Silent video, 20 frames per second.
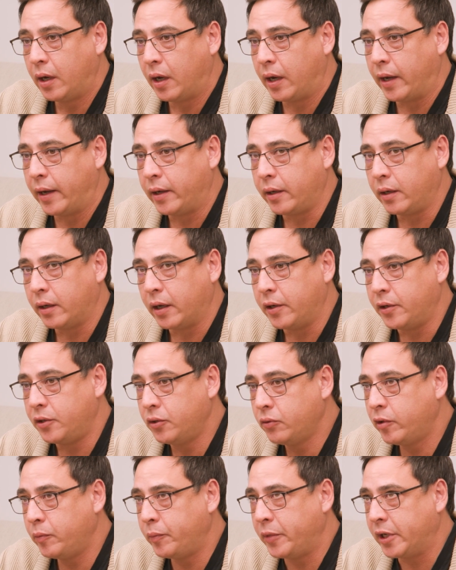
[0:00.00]
I
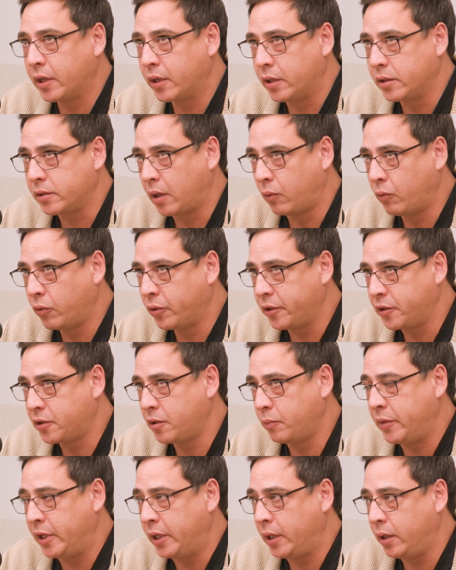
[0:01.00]
do it because I want it
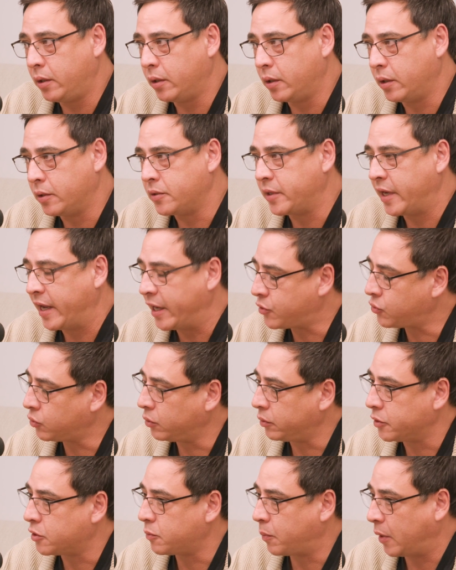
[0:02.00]
to be as
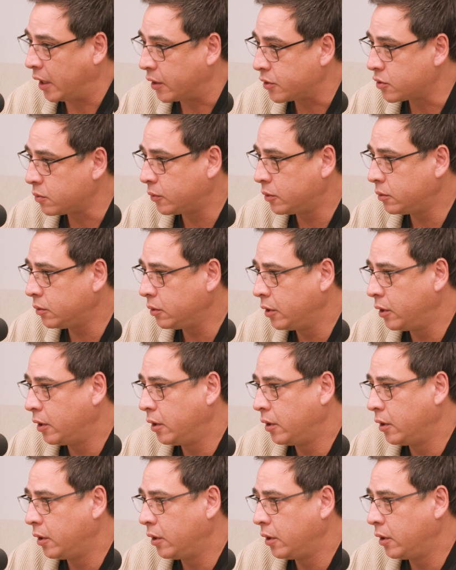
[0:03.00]
natural as possible.